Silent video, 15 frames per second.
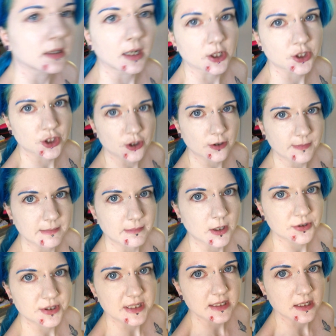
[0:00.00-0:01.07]
I should not be
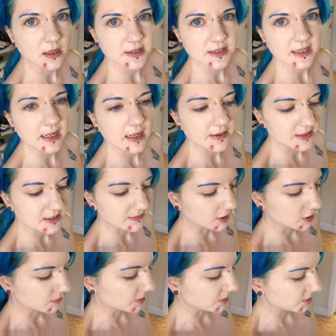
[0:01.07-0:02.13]
multitasking at this
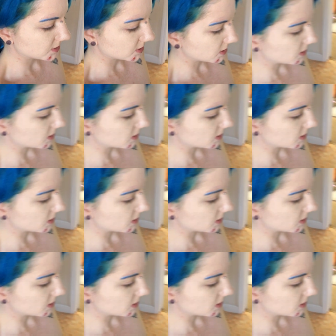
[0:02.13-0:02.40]
moment.